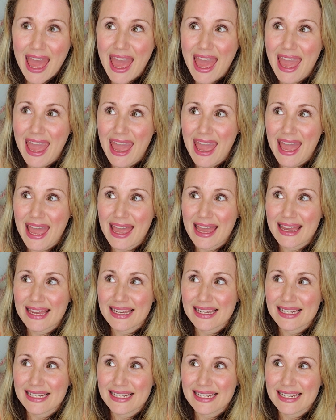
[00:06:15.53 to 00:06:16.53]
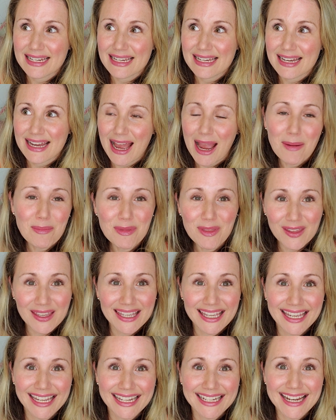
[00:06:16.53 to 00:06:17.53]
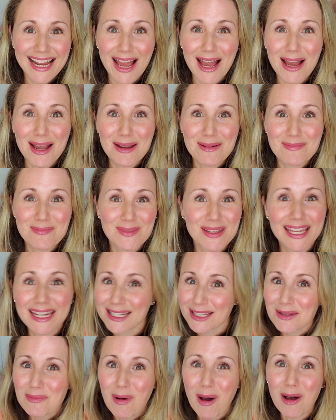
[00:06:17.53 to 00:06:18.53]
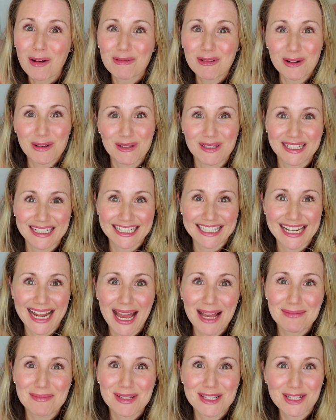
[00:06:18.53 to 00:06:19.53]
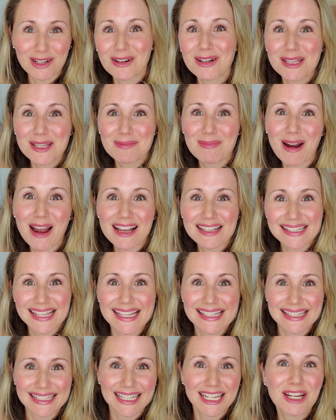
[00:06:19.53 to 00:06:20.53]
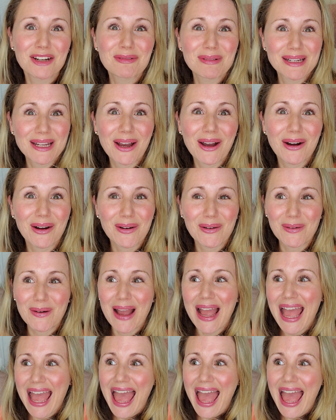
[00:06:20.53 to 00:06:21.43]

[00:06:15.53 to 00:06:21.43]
And I'm thinking I'm getting the ball rolling and I'm starting the process, and here we go.